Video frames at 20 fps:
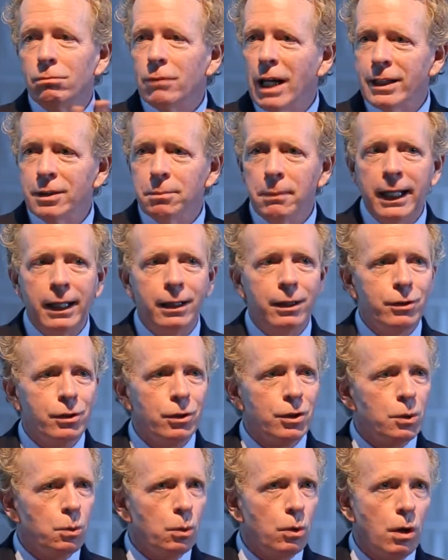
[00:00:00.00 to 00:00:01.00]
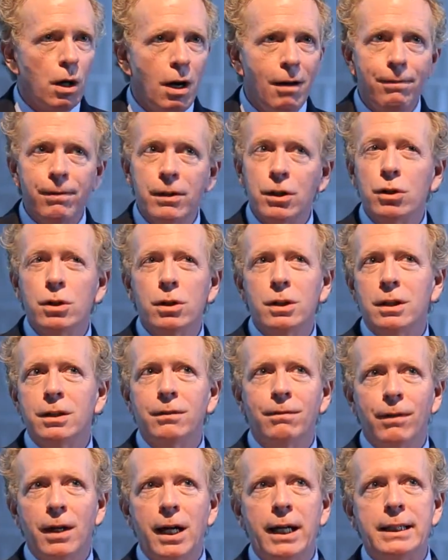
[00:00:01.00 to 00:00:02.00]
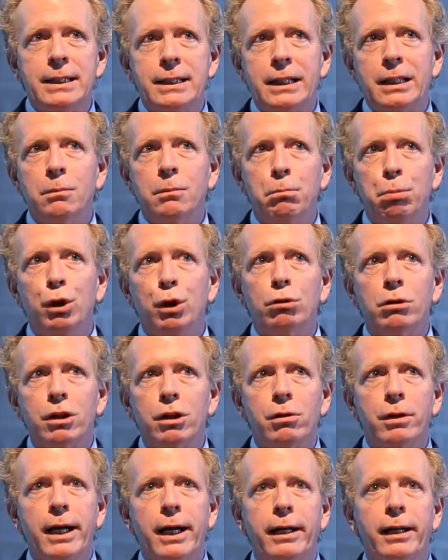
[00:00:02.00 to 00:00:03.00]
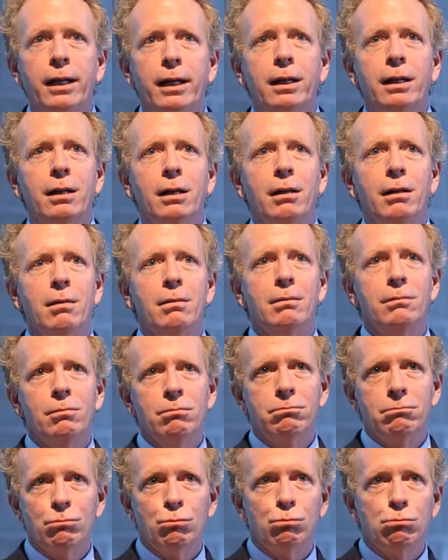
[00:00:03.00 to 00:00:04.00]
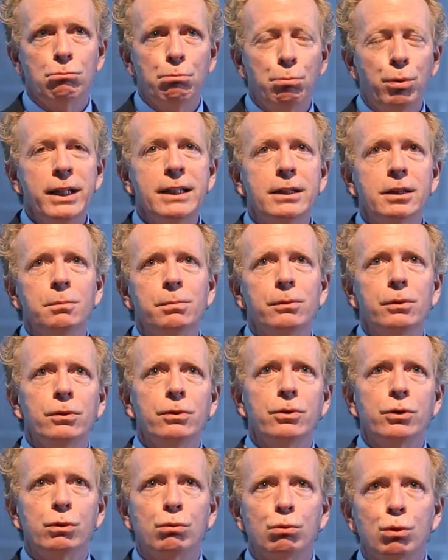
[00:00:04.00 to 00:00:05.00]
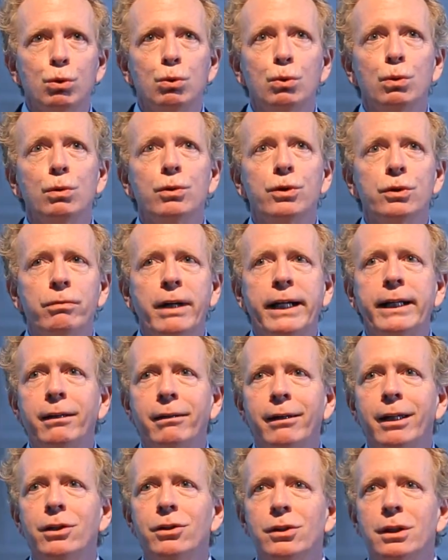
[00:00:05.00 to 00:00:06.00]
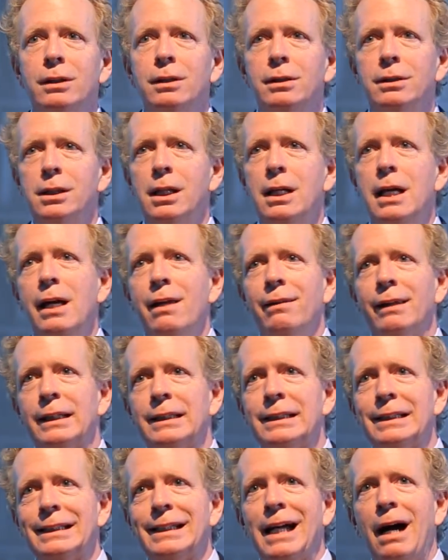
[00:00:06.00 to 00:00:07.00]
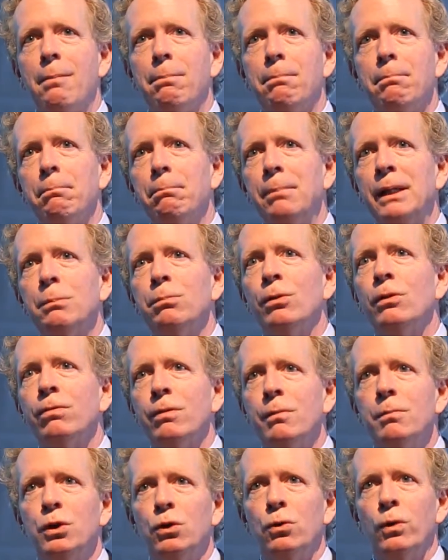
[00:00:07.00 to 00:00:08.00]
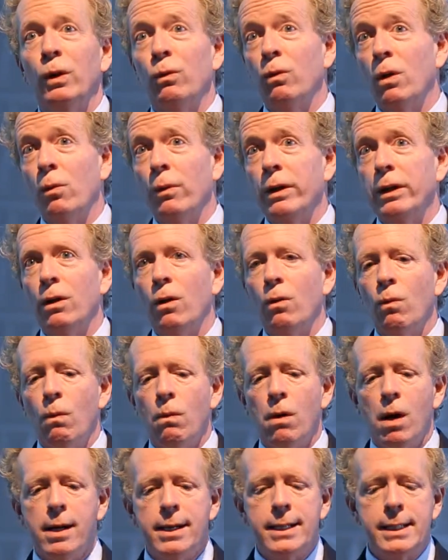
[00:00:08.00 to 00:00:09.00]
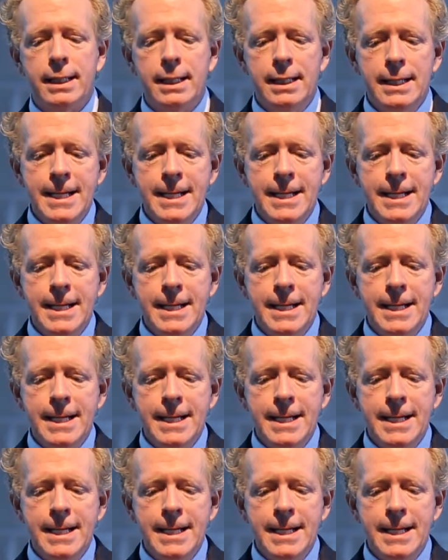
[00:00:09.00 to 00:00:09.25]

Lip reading: as managers, we're often devising bureaucratic principles, rules, regulations that stop people from doing what we don't want.